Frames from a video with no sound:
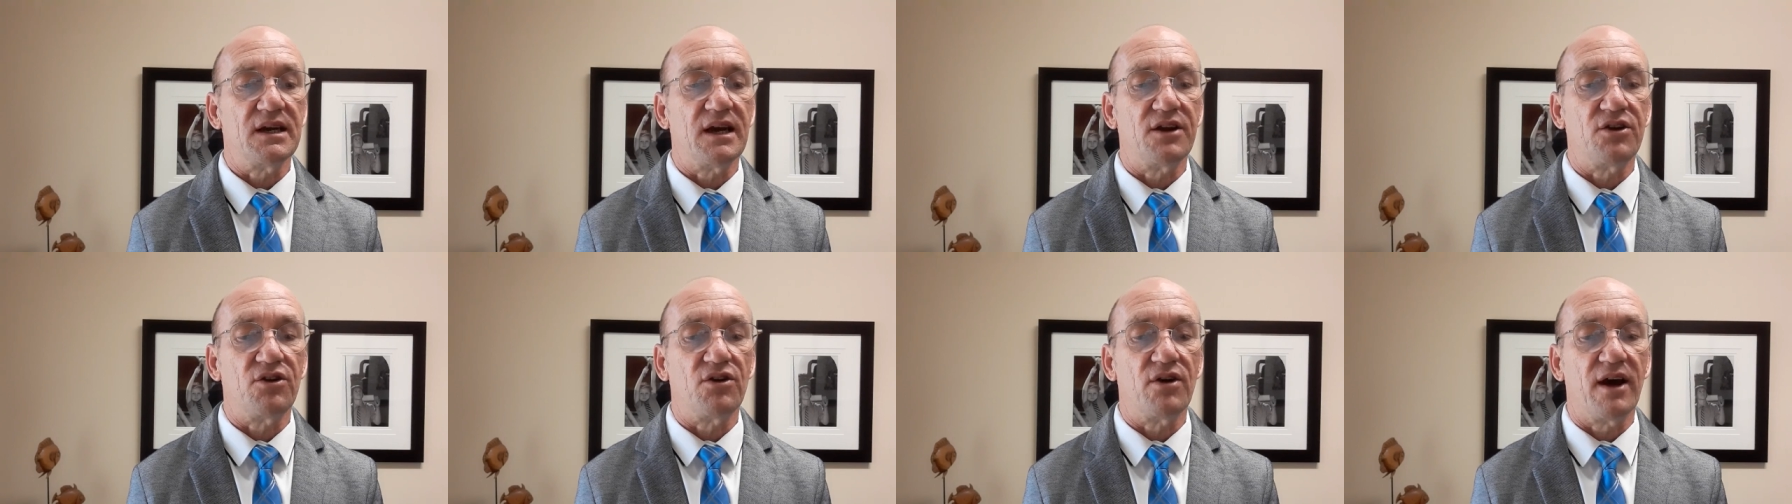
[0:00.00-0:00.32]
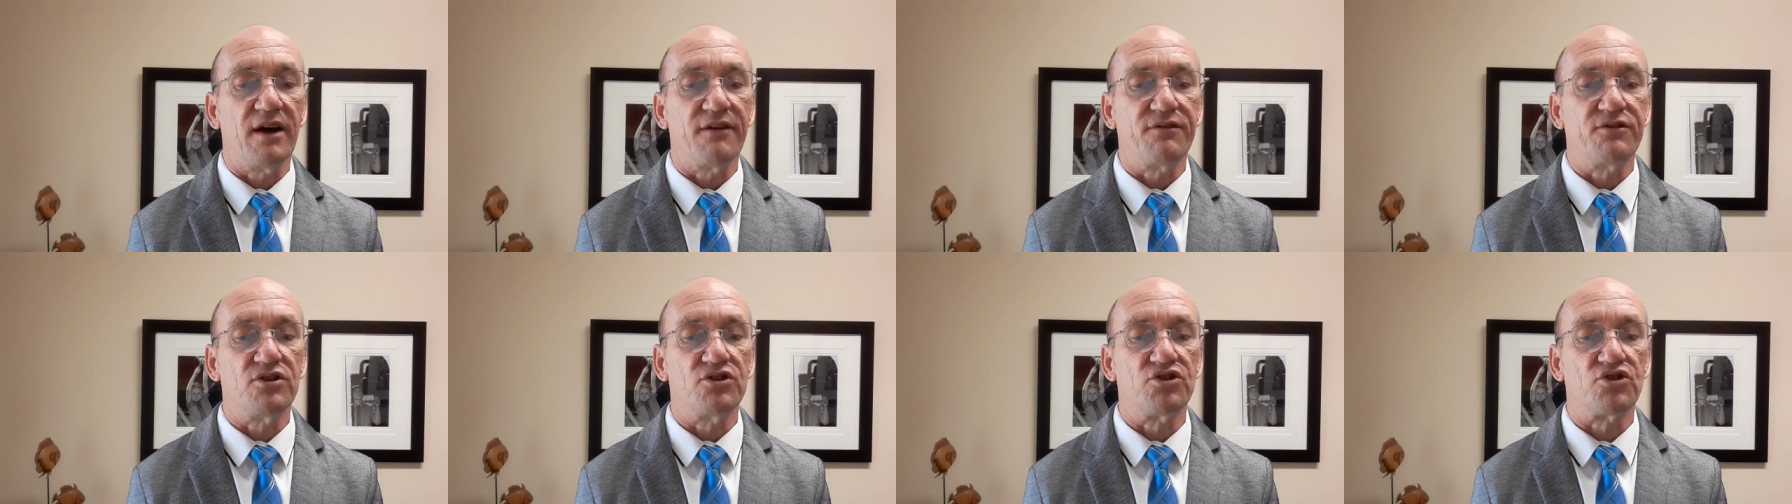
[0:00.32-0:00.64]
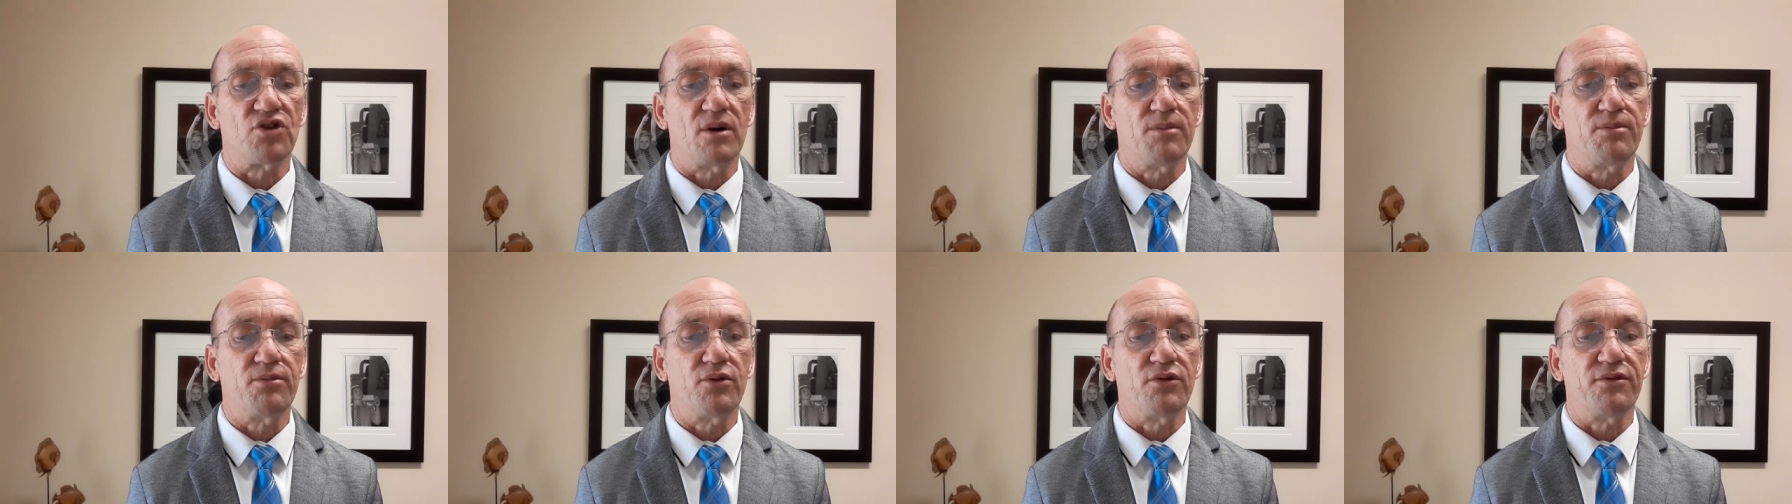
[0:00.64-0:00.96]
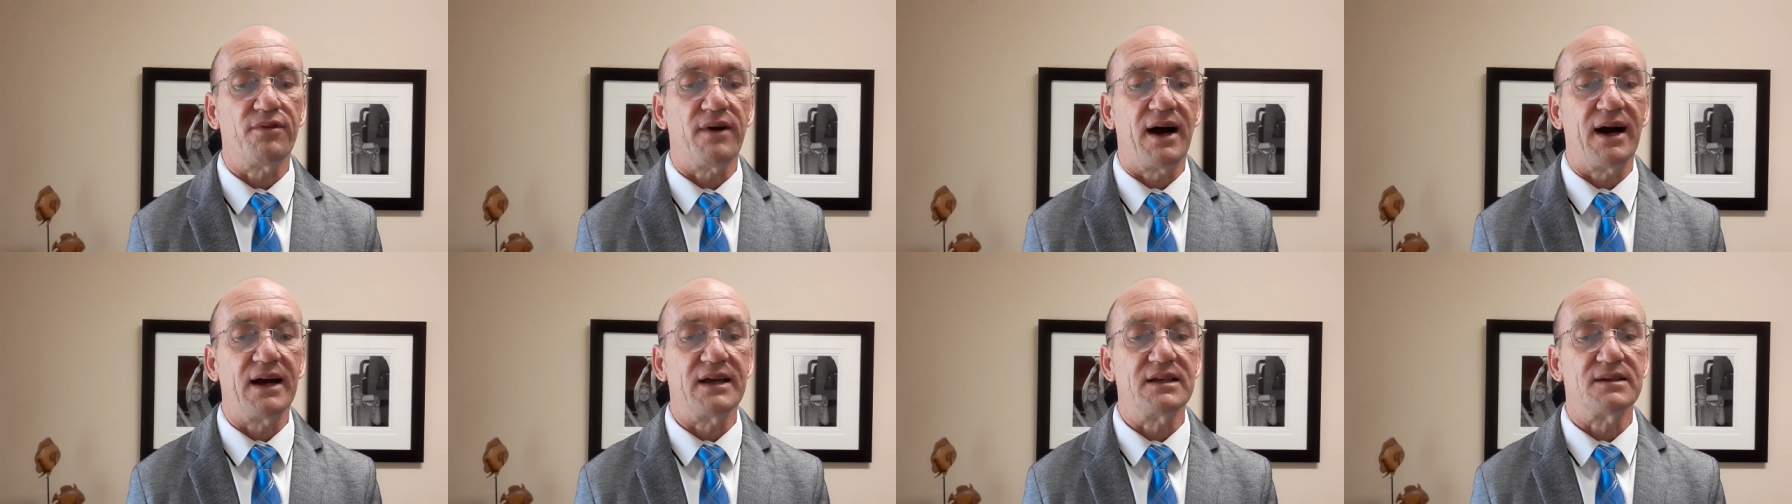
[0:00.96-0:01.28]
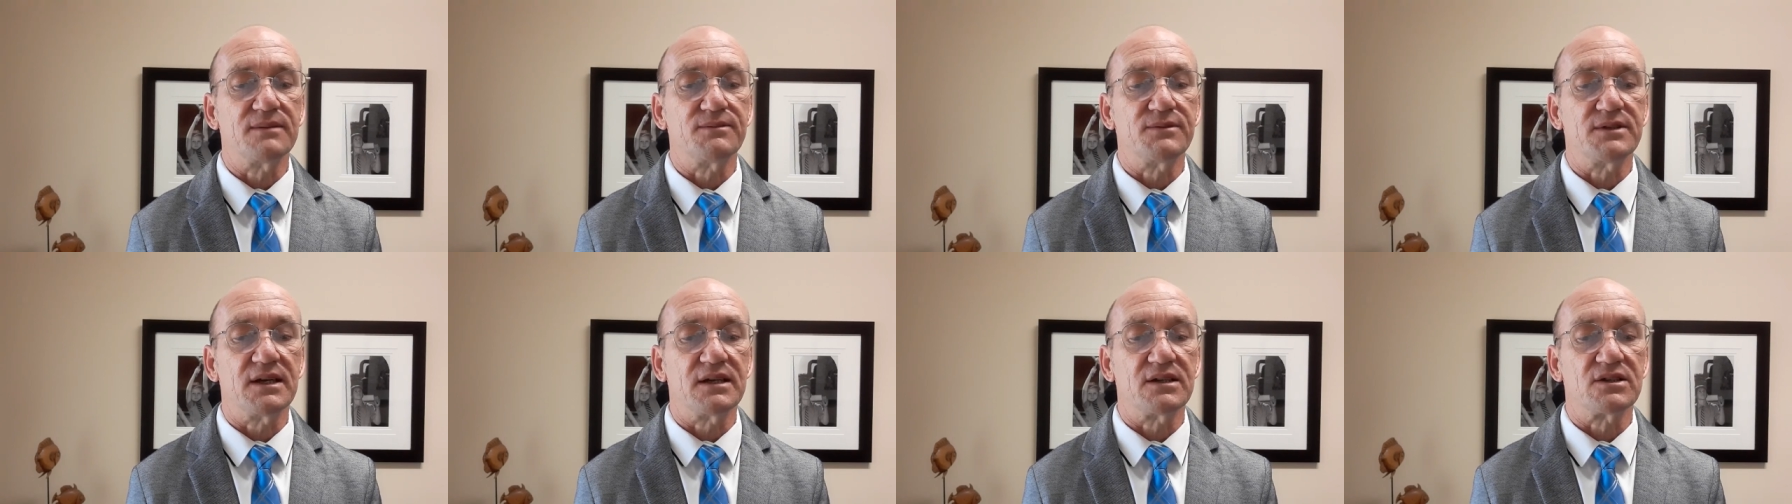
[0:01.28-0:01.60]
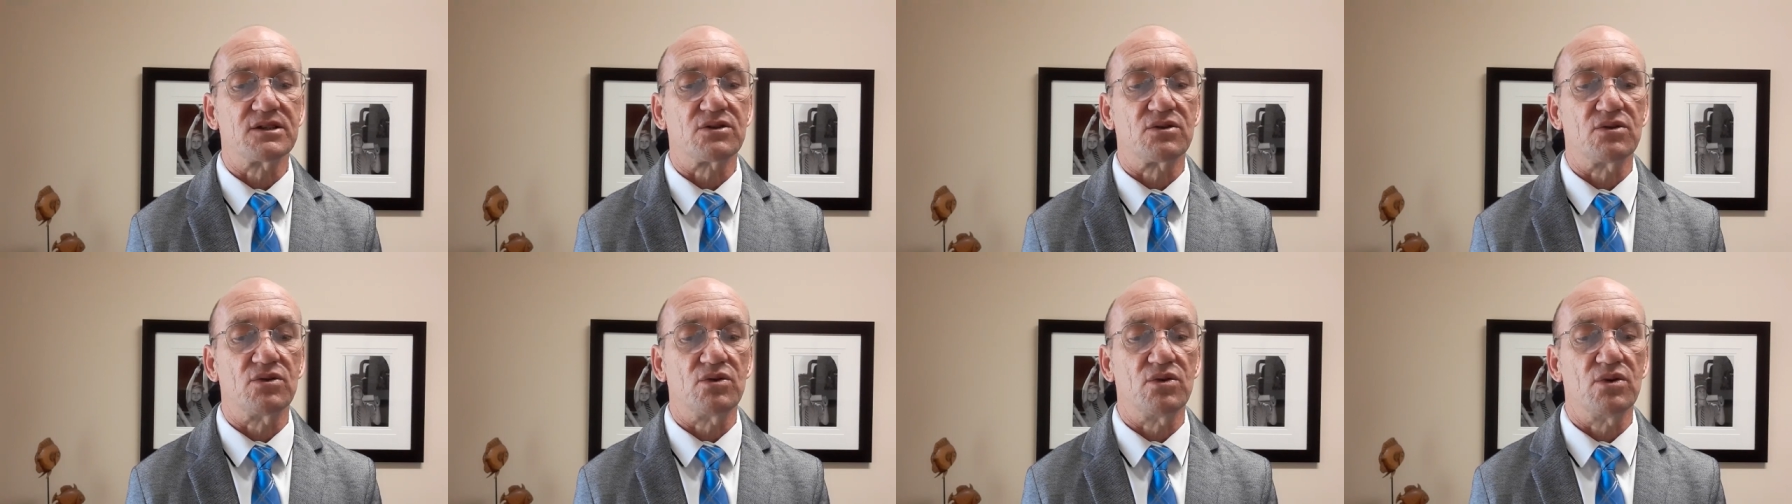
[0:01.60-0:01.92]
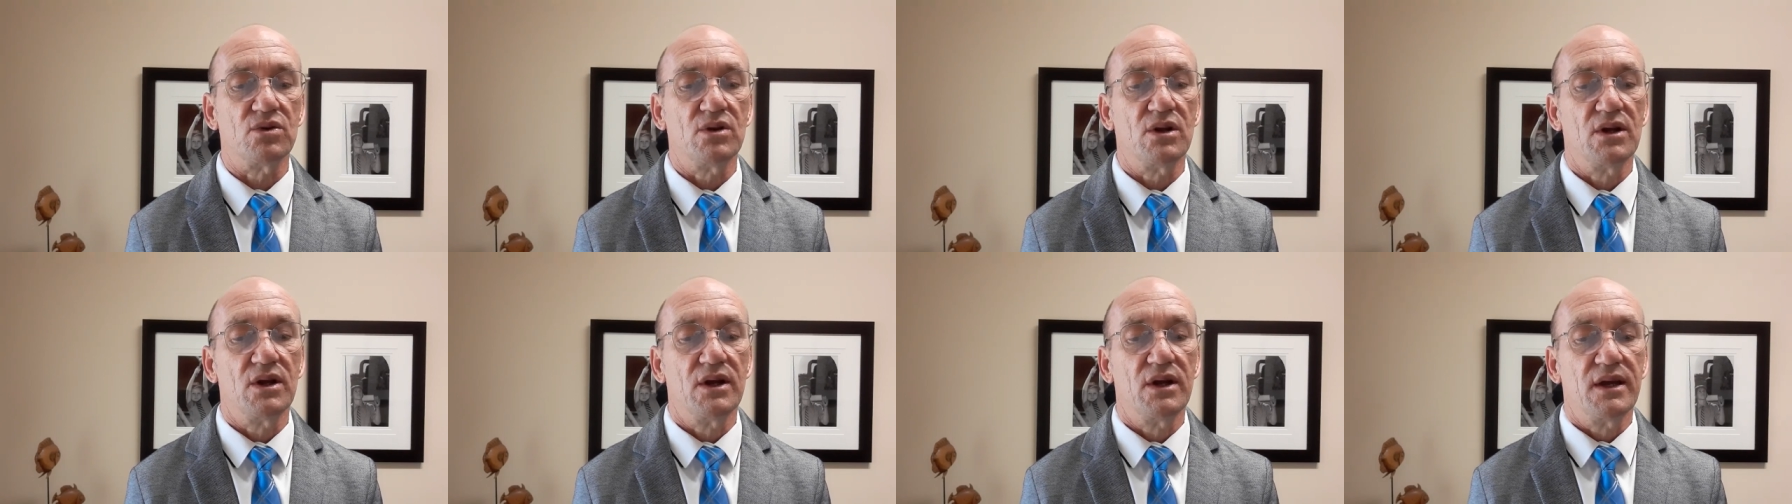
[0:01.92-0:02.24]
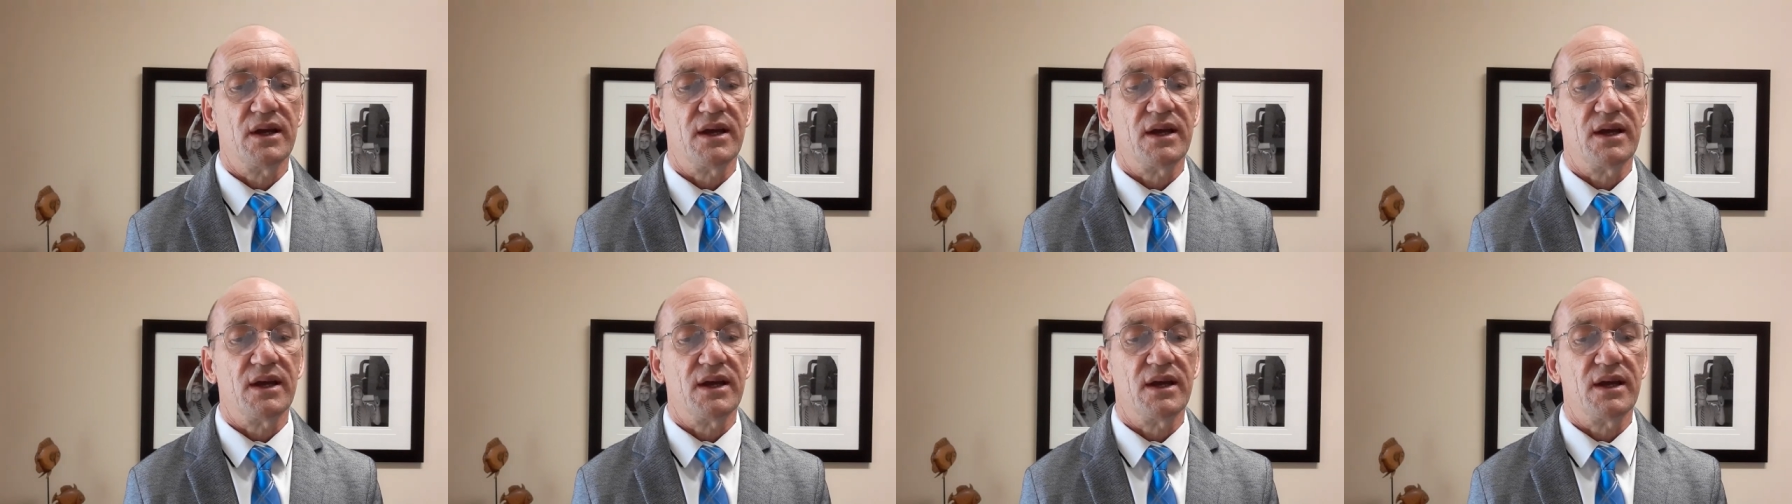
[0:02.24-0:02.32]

and you have to drop off items at school,